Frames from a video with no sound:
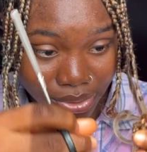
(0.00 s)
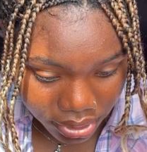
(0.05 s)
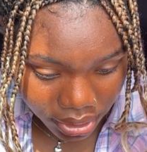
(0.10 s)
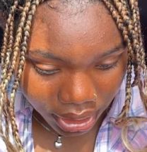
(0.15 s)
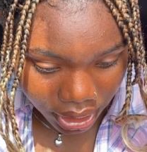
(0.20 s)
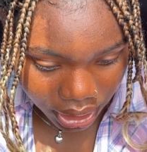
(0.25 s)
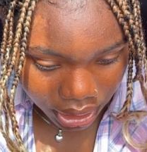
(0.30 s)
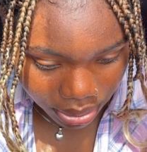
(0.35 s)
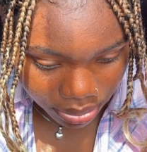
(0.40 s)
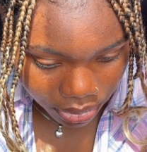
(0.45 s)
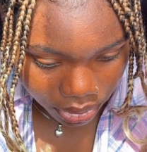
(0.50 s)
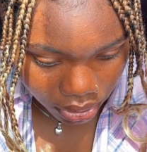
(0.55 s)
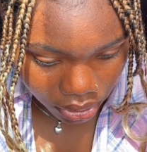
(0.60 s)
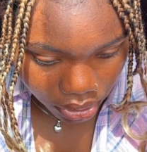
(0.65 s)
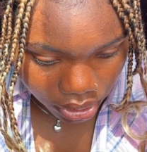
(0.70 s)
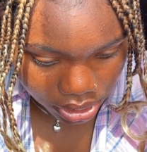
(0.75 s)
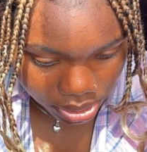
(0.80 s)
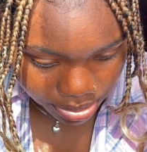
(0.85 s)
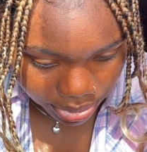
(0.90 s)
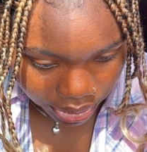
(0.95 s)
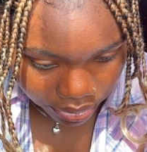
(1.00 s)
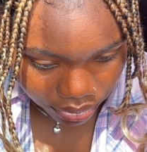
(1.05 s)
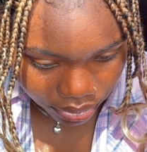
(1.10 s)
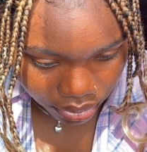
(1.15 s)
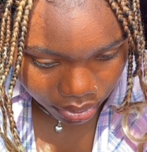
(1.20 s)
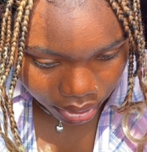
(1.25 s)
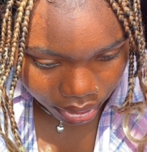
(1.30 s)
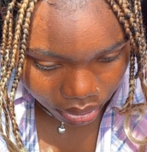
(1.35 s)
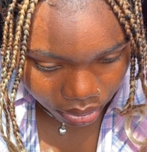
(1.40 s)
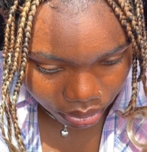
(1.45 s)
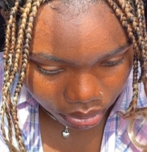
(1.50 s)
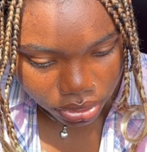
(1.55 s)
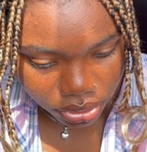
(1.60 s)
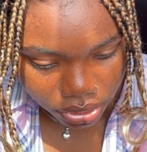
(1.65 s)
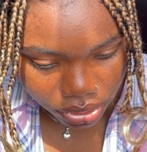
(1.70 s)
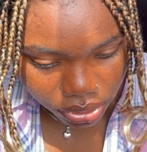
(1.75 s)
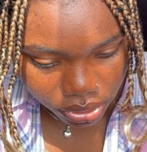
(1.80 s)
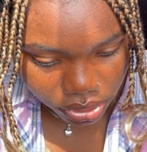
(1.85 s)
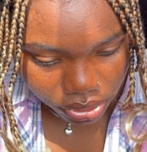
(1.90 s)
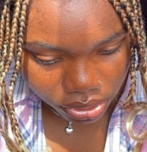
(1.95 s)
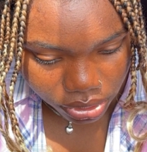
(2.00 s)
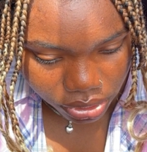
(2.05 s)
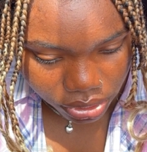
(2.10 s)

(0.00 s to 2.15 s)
let me not cut my real hair. Jesus.